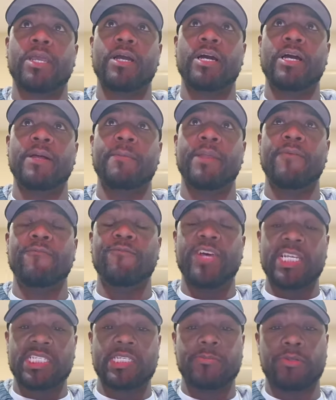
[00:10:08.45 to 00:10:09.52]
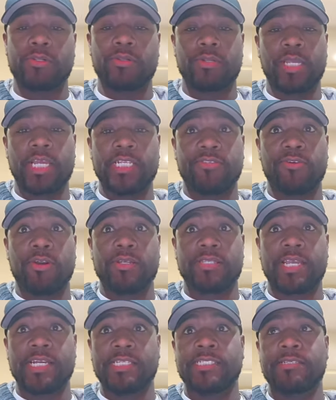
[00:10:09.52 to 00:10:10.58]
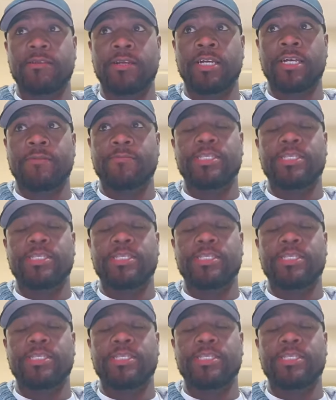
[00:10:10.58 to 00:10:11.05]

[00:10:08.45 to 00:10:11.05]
investable as far as like a